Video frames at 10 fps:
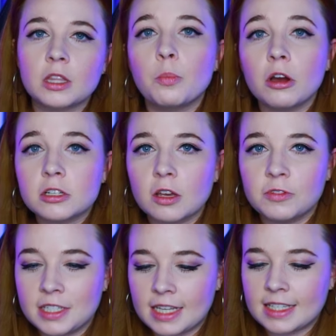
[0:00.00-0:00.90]
The box
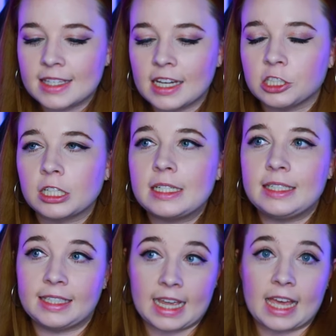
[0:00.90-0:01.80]
office is essentially
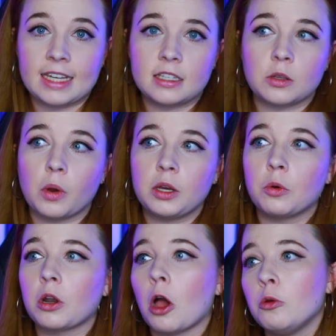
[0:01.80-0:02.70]
dead, so
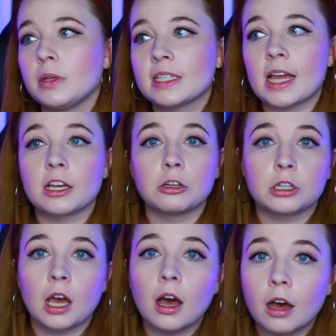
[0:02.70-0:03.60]
anyone hoping to get a
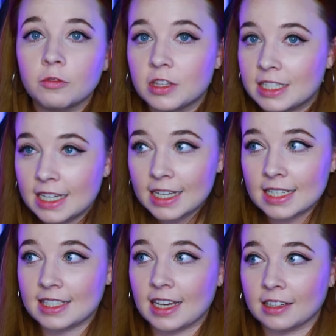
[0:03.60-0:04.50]
good cut of the
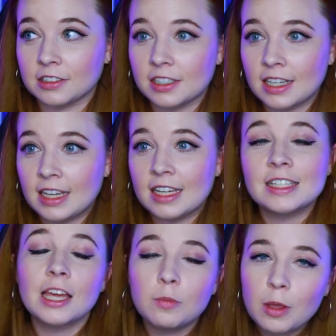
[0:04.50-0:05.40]
ticket sales
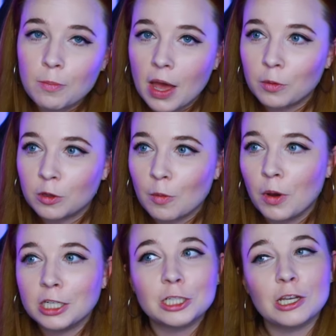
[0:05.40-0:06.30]
is going to be met with a
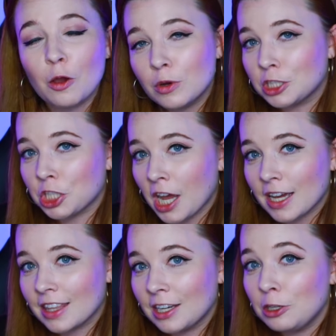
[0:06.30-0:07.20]
much lower
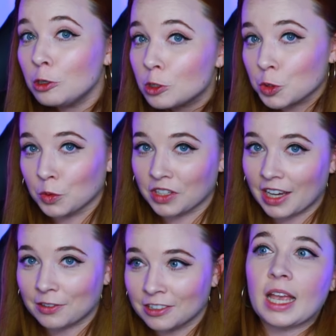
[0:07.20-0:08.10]
check than usual now.